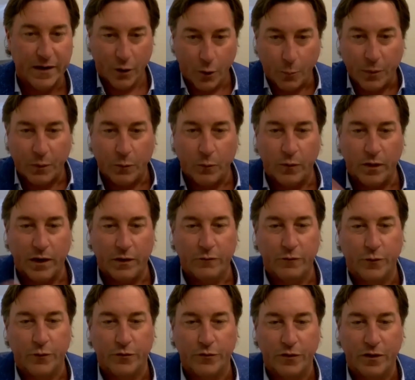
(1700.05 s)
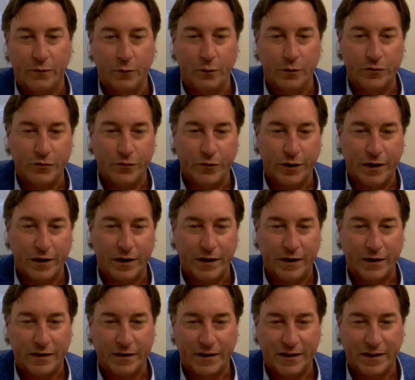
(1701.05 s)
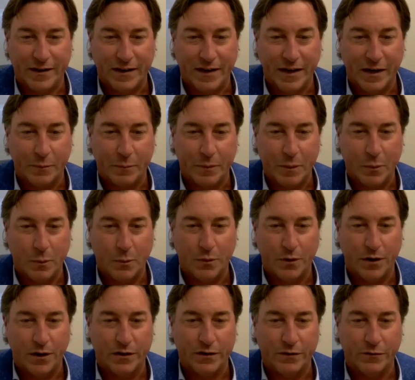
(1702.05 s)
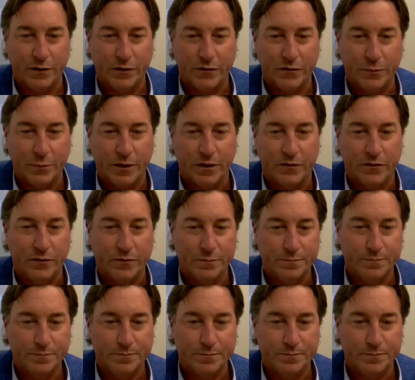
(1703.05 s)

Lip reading: helping with that first level of training and getting people productive in the space.